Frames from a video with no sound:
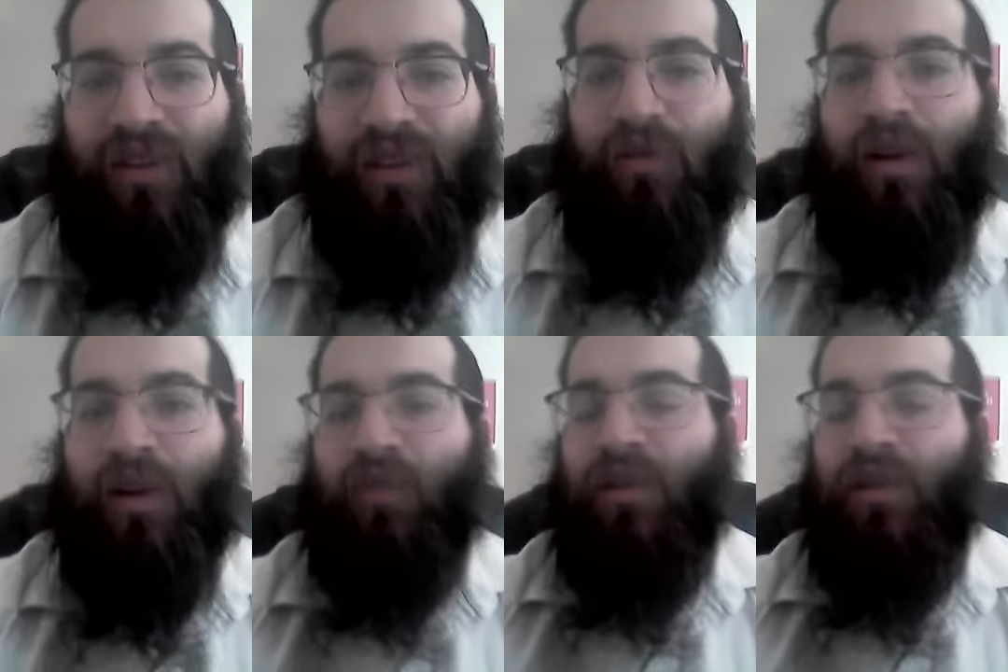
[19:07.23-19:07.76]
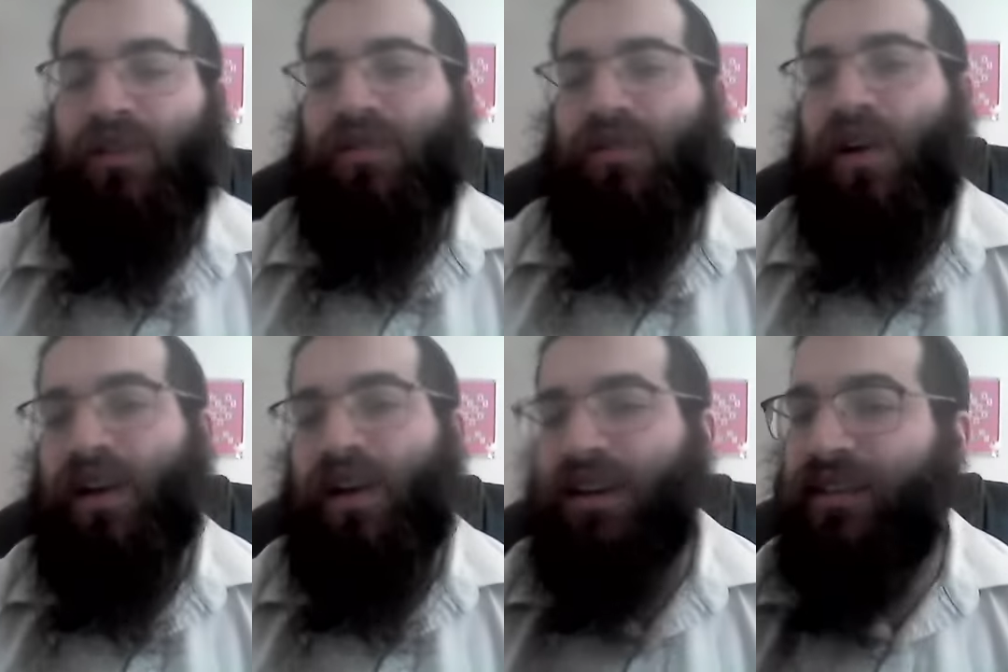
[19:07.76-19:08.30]
When we're
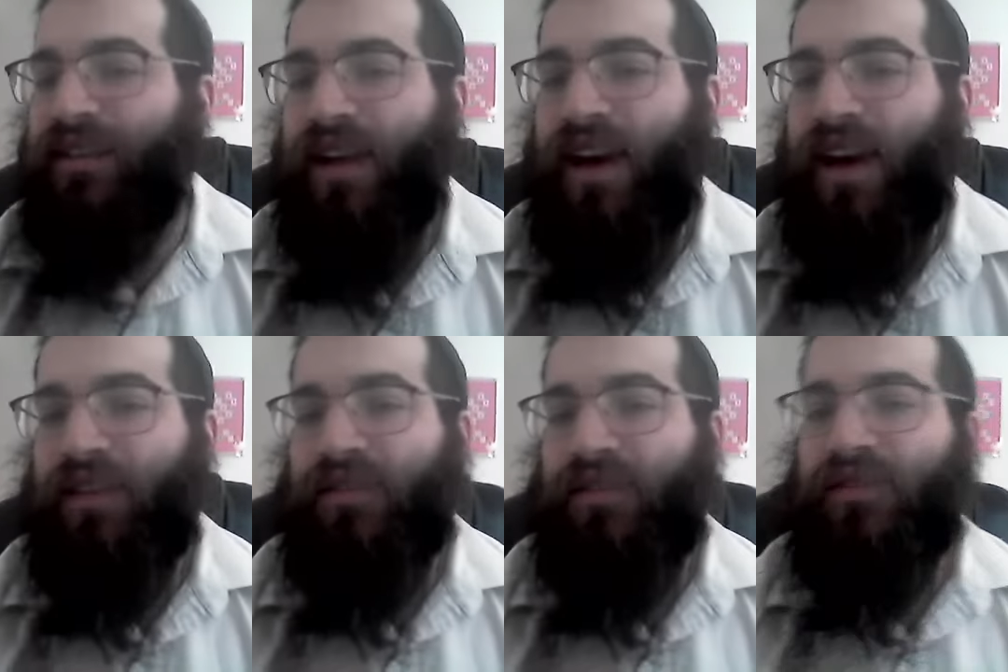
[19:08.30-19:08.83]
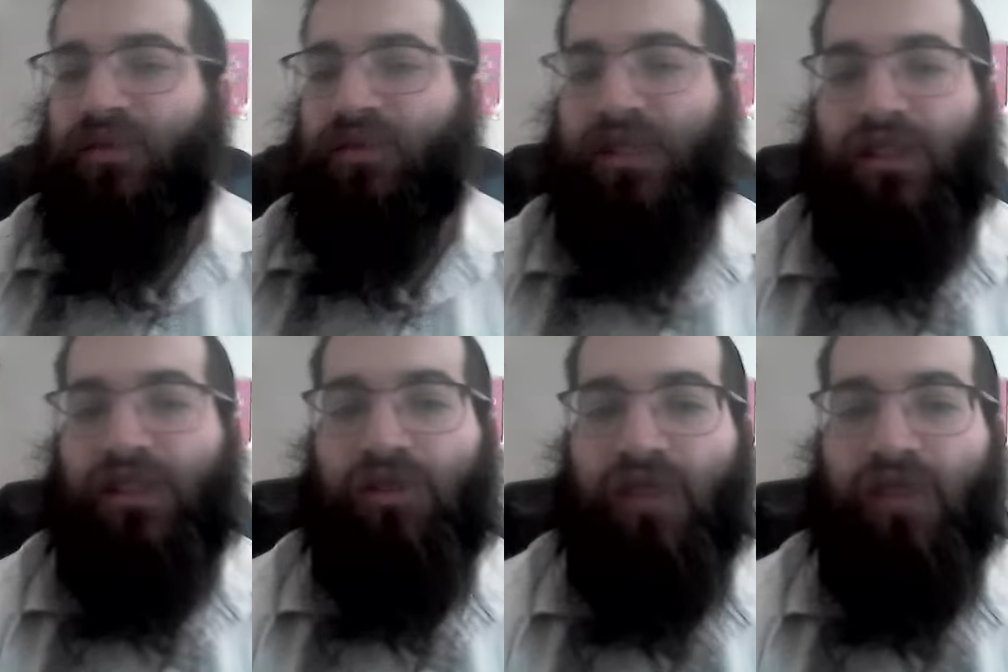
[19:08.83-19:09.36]
talking to others, we
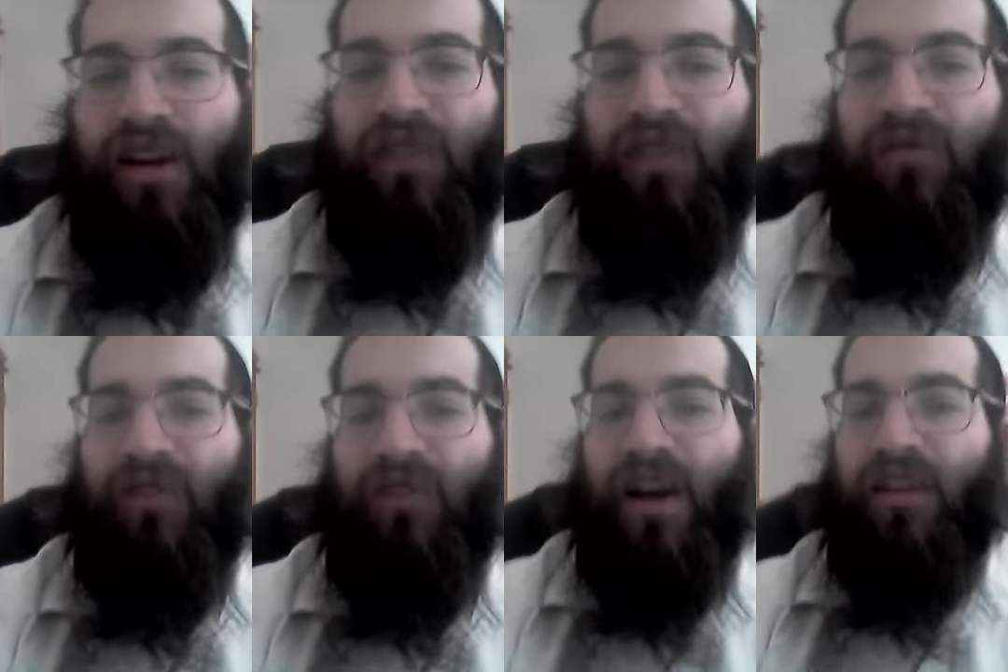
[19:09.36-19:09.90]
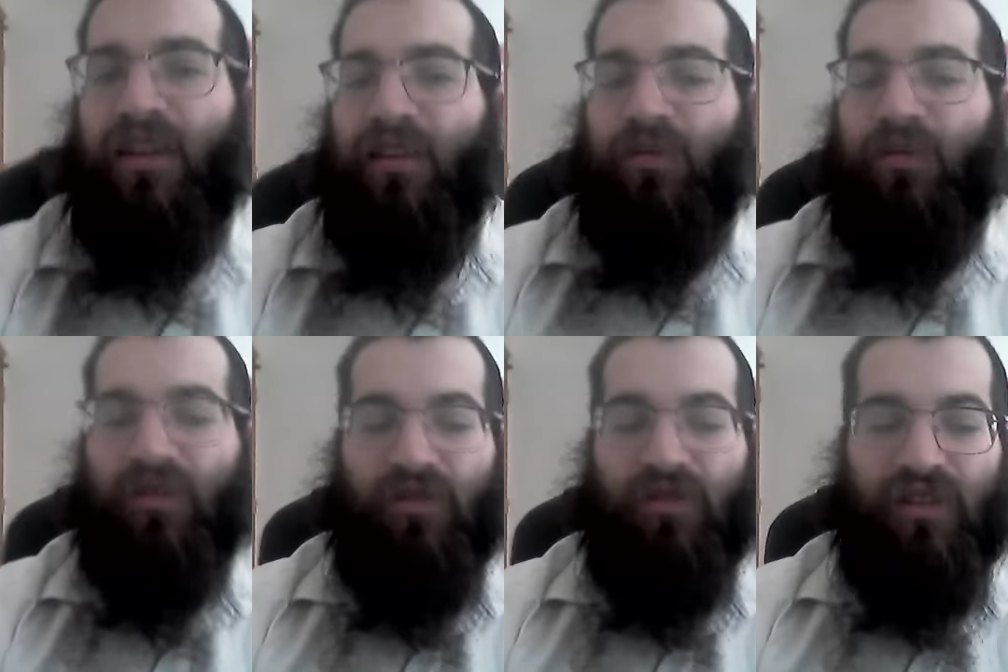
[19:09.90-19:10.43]
should try to find
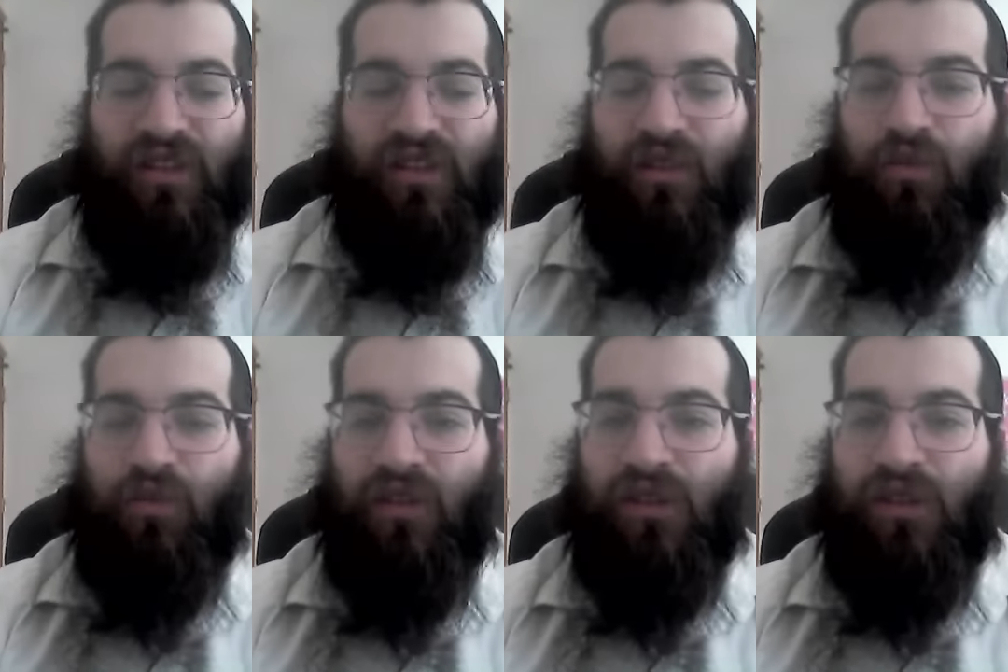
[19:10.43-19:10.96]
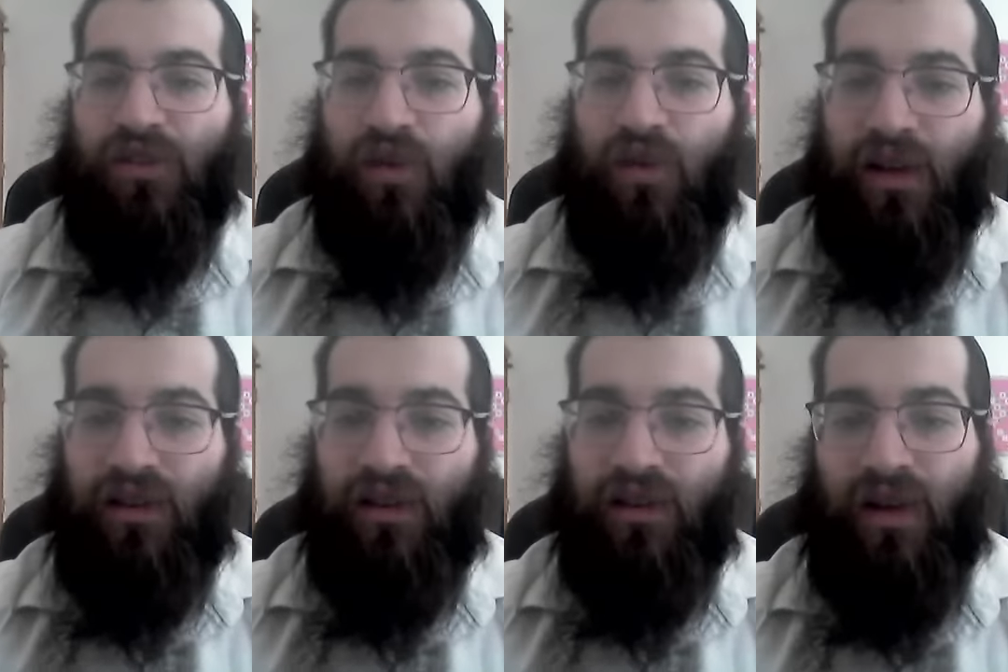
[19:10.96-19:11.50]
opportunities to bring
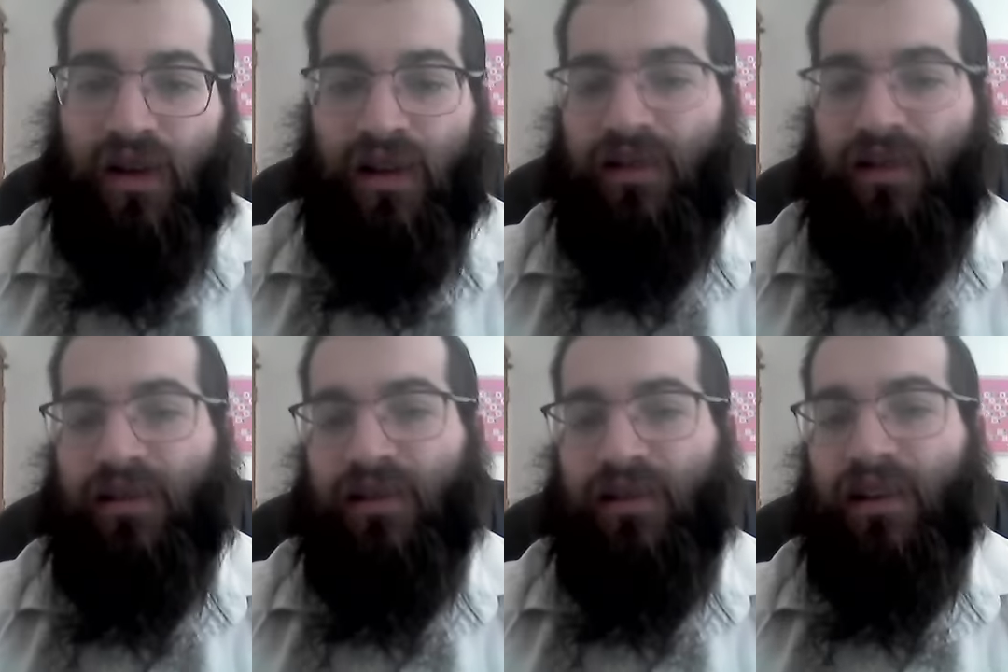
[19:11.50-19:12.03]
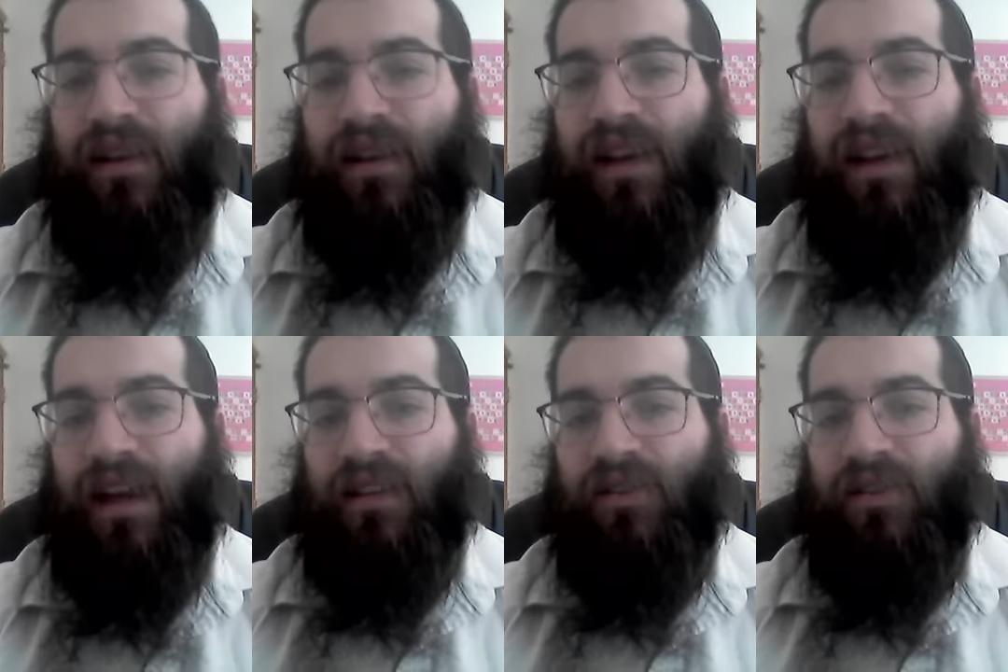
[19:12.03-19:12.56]
joy to others
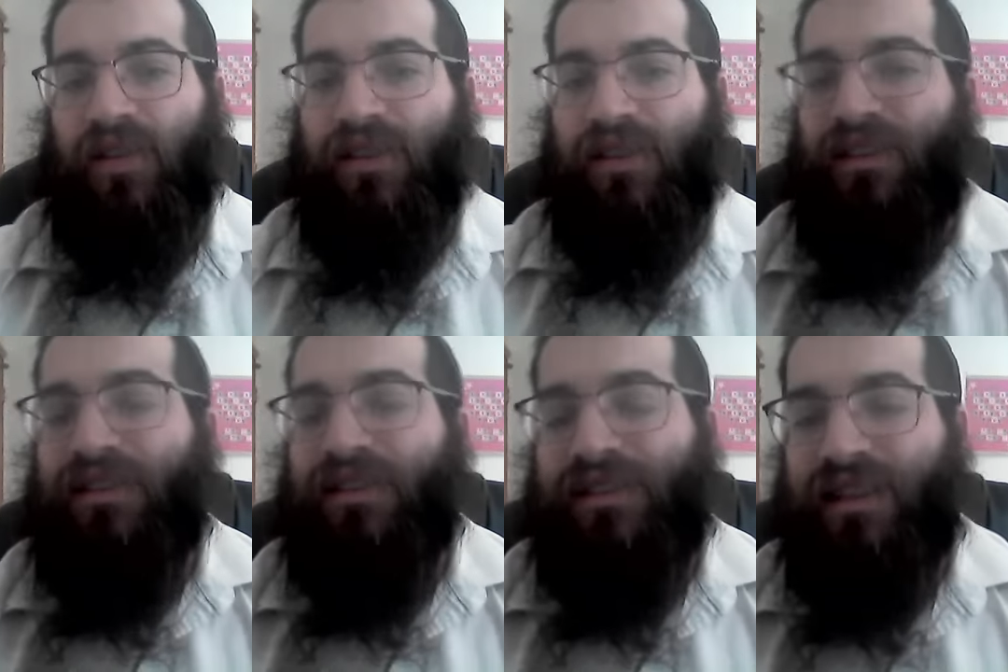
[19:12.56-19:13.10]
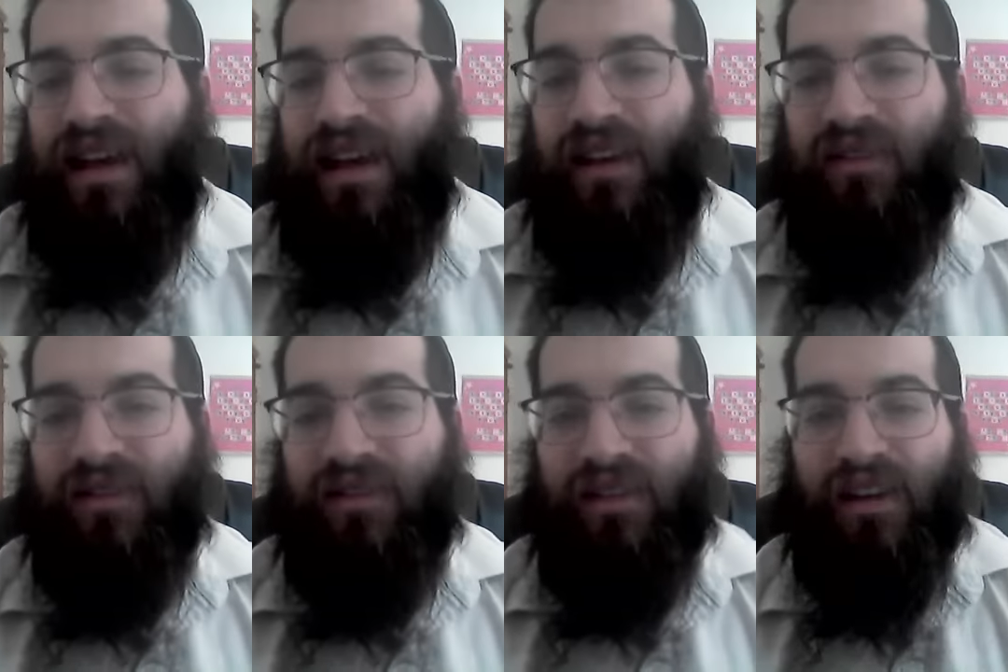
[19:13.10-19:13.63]
and joy to
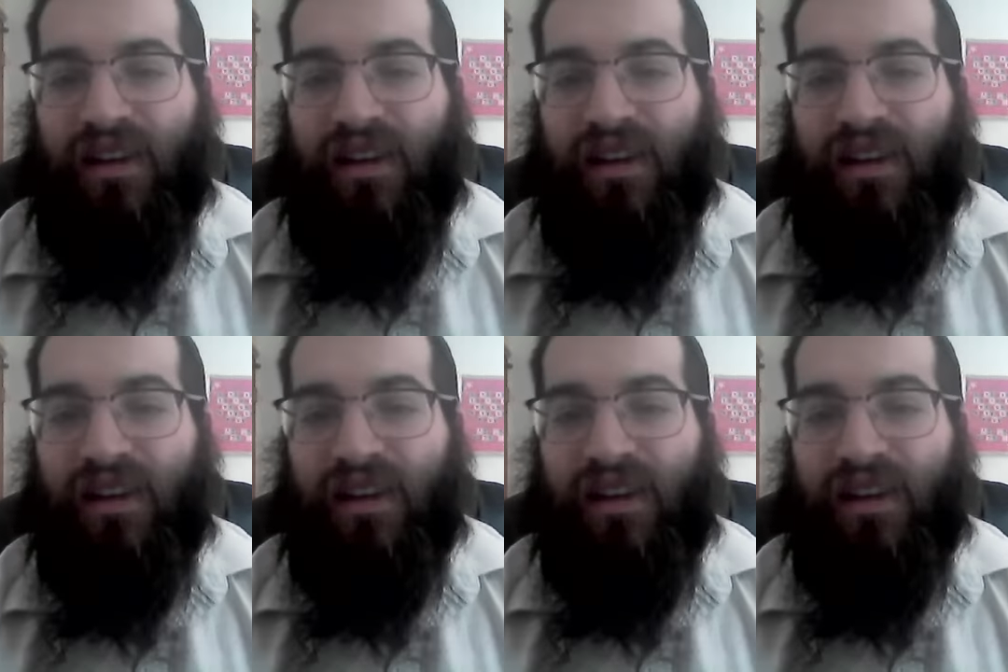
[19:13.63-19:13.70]
ourselves.